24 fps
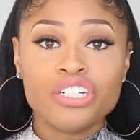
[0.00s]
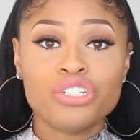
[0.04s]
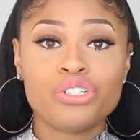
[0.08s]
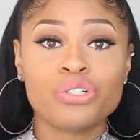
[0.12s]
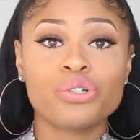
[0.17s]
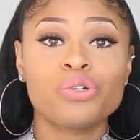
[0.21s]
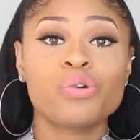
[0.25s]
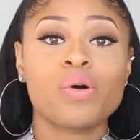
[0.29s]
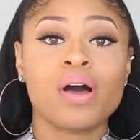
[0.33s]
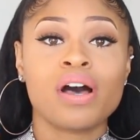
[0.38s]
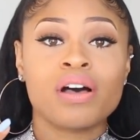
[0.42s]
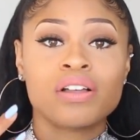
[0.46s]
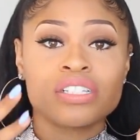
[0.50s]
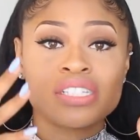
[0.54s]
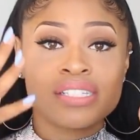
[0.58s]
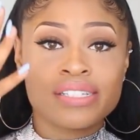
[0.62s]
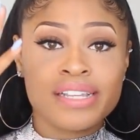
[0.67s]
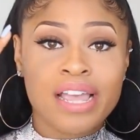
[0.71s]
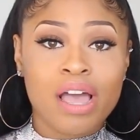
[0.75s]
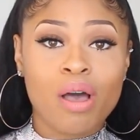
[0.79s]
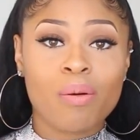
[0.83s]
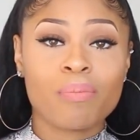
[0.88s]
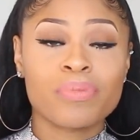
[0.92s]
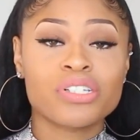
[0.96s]
Do a
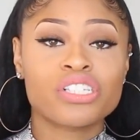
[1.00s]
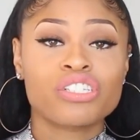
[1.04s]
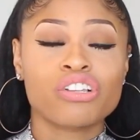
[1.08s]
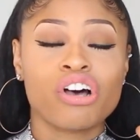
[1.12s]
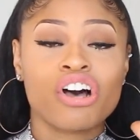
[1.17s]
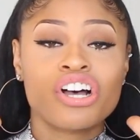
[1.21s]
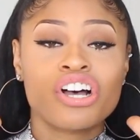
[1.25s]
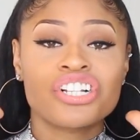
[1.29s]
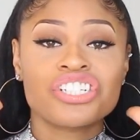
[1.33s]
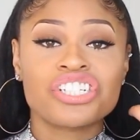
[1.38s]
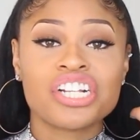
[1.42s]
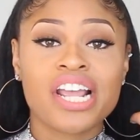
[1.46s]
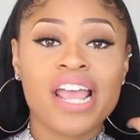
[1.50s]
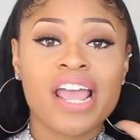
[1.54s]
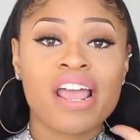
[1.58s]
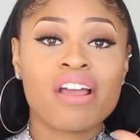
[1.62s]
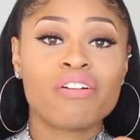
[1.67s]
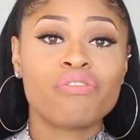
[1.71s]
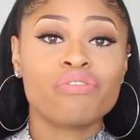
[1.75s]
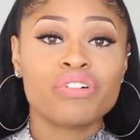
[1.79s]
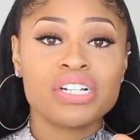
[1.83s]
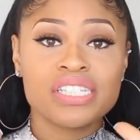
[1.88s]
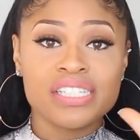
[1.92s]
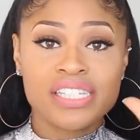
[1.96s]
scalp massage
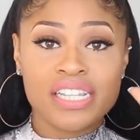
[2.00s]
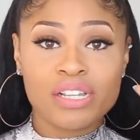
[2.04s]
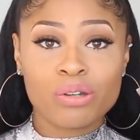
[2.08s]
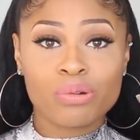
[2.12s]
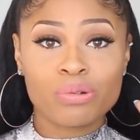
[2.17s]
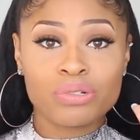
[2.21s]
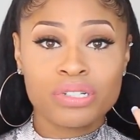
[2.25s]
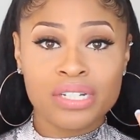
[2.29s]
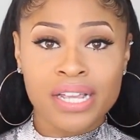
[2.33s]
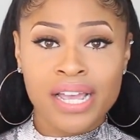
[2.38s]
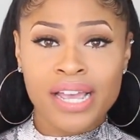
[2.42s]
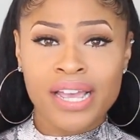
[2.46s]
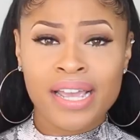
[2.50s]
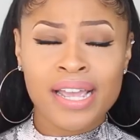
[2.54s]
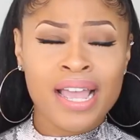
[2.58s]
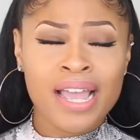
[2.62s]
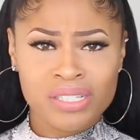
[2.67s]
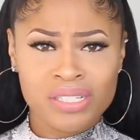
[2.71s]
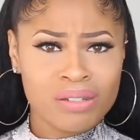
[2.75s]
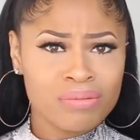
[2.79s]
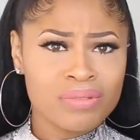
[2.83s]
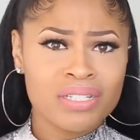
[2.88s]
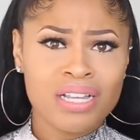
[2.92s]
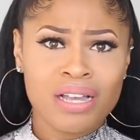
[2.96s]
every single day.
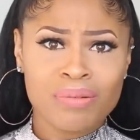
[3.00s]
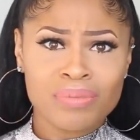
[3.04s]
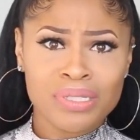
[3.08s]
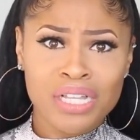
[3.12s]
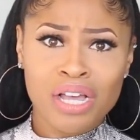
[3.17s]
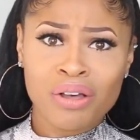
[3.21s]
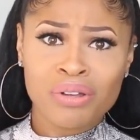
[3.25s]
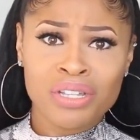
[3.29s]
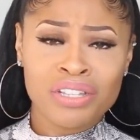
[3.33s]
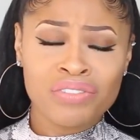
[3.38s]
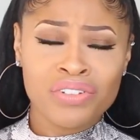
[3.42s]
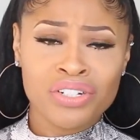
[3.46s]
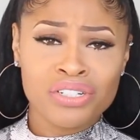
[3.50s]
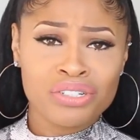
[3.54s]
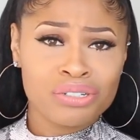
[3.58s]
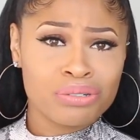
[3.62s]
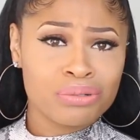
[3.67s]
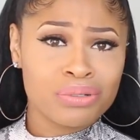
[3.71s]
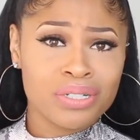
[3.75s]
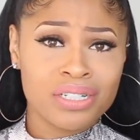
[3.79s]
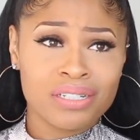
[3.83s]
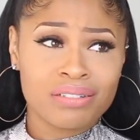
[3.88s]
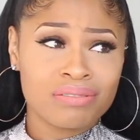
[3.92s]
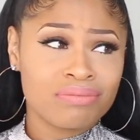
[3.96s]
Sometimes I'll even
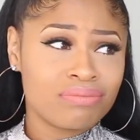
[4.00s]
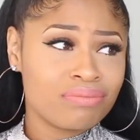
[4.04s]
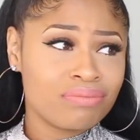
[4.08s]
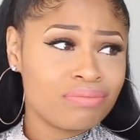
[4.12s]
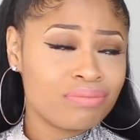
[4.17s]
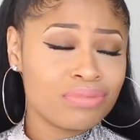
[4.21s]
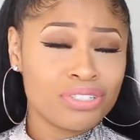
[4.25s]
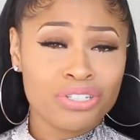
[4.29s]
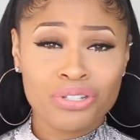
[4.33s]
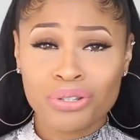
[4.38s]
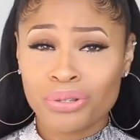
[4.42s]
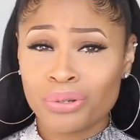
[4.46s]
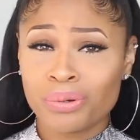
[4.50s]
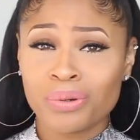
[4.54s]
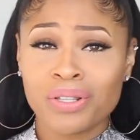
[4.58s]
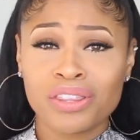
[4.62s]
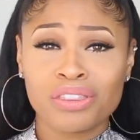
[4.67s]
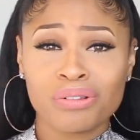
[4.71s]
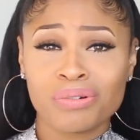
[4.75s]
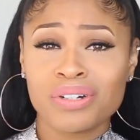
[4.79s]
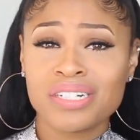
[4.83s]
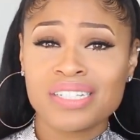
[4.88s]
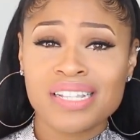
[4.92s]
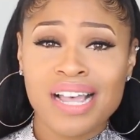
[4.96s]
do it 2
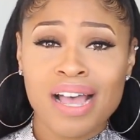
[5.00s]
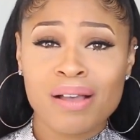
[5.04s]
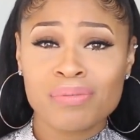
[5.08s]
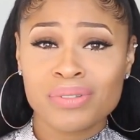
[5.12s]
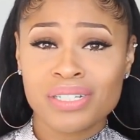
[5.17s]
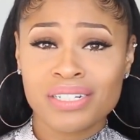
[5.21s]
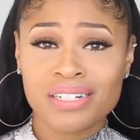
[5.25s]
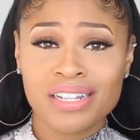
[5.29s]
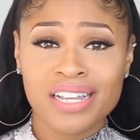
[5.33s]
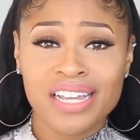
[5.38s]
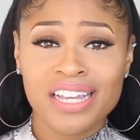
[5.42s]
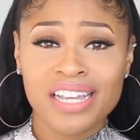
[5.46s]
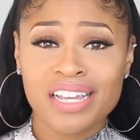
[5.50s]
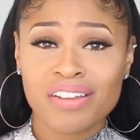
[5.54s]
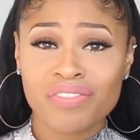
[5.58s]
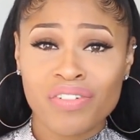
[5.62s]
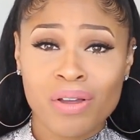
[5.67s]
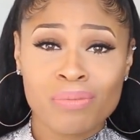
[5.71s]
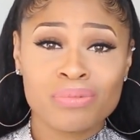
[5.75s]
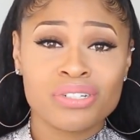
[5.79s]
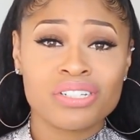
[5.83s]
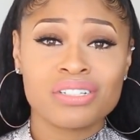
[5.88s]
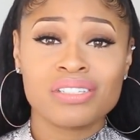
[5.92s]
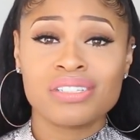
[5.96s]
and 3 times a day. If
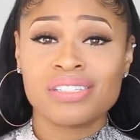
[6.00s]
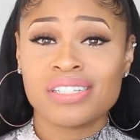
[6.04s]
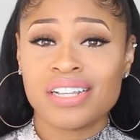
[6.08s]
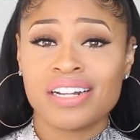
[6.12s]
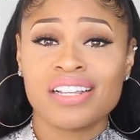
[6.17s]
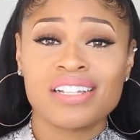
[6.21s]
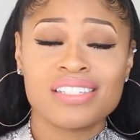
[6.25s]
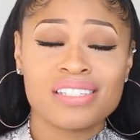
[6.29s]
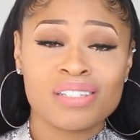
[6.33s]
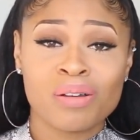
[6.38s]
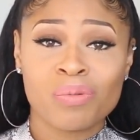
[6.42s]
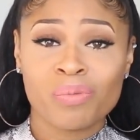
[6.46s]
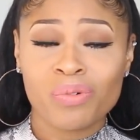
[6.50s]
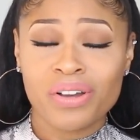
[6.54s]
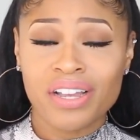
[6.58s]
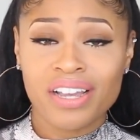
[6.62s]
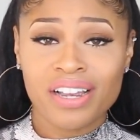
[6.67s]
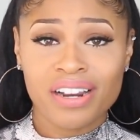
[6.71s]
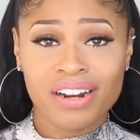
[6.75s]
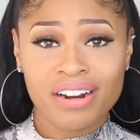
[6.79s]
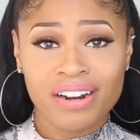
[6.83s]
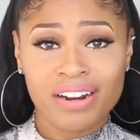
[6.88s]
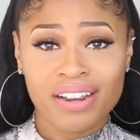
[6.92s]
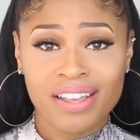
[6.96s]
I'm just sitting
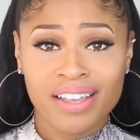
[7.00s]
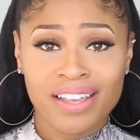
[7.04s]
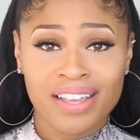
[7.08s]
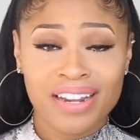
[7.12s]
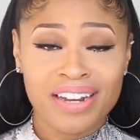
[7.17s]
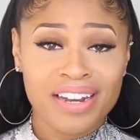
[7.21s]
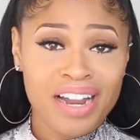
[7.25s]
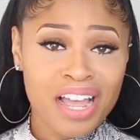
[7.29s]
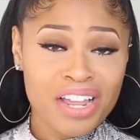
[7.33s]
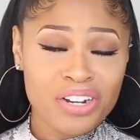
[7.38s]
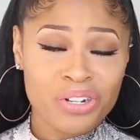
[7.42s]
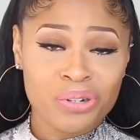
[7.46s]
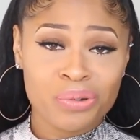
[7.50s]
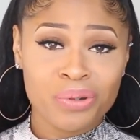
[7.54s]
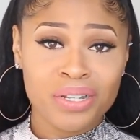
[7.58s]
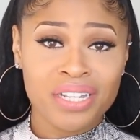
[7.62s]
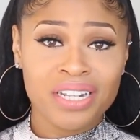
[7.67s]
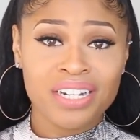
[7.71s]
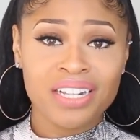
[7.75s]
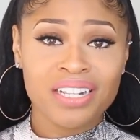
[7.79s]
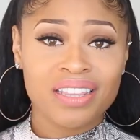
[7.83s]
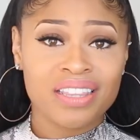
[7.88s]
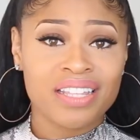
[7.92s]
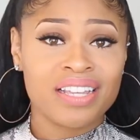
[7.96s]
somewhere and not doing
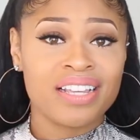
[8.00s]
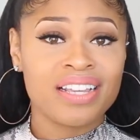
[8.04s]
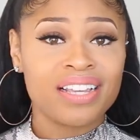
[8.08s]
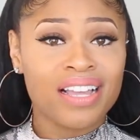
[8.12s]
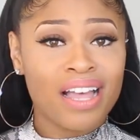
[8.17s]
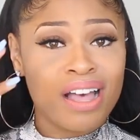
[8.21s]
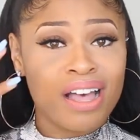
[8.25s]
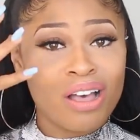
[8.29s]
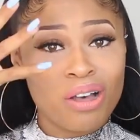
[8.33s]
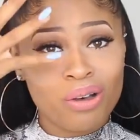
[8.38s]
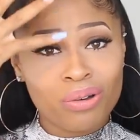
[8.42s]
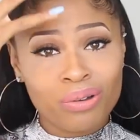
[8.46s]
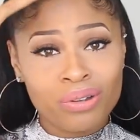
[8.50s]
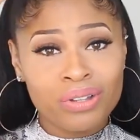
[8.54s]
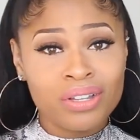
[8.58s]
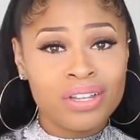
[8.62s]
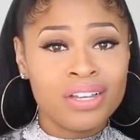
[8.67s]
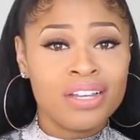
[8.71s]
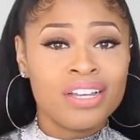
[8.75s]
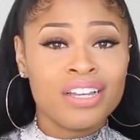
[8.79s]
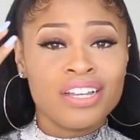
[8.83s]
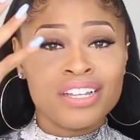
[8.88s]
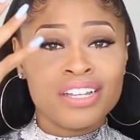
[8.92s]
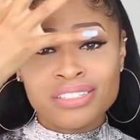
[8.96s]
anything, I'll
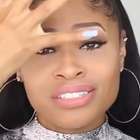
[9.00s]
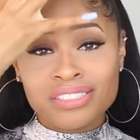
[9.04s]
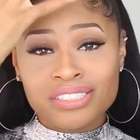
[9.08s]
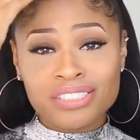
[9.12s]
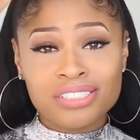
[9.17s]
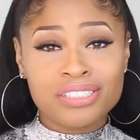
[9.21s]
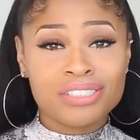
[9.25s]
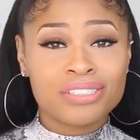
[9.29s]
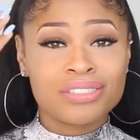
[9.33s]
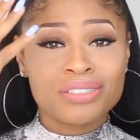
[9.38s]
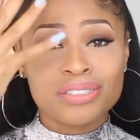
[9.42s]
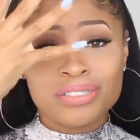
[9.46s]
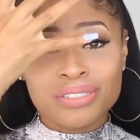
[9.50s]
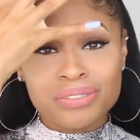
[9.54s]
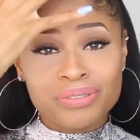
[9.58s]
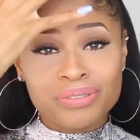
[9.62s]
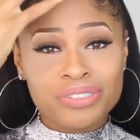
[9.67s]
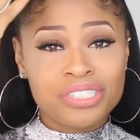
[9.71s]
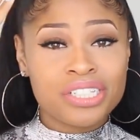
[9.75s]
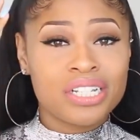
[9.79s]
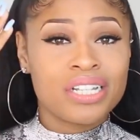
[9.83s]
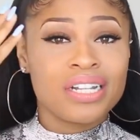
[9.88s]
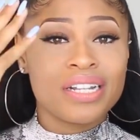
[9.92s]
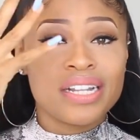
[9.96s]
just
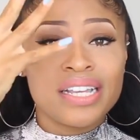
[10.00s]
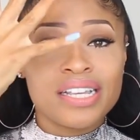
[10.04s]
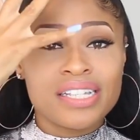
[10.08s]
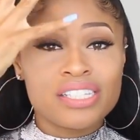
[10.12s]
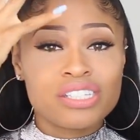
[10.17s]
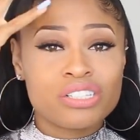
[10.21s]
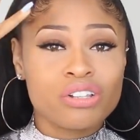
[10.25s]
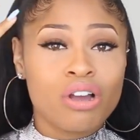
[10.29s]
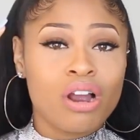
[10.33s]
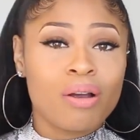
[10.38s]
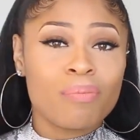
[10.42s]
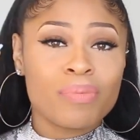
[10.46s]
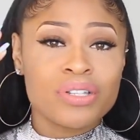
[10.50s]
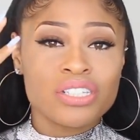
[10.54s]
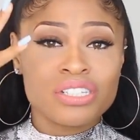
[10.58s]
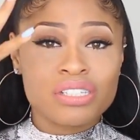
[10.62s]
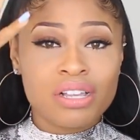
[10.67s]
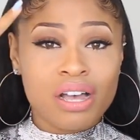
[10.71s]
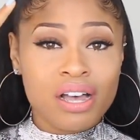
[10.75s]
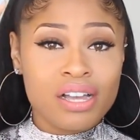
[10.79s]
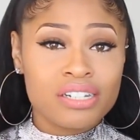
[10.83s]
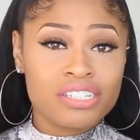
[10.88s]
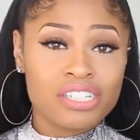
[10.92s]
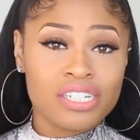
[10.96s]
gently start
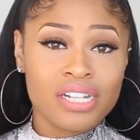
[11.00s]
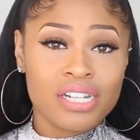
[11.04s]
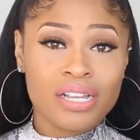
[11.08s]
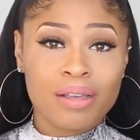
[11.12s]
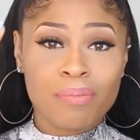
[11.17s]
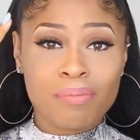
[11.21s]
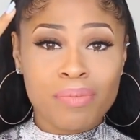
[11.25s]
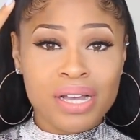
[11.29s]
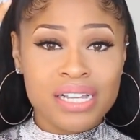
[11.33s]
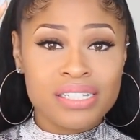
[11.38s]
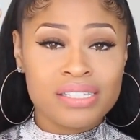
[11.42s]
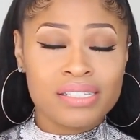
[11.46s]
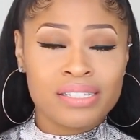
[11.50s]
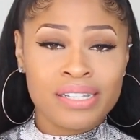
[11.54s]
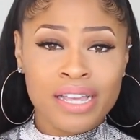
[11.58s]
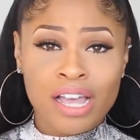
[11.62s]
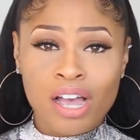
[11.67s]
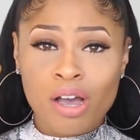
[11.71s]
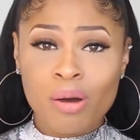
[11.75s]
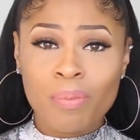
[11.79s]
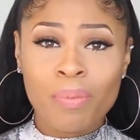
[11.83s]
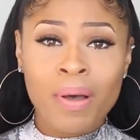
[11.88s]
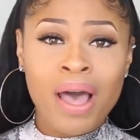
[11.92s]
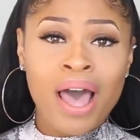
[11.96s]
massaging my
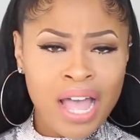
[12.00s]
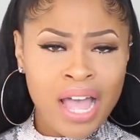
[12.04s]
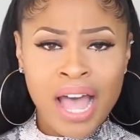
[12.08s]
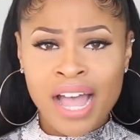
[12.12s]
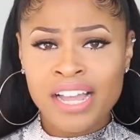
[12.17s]
scalp.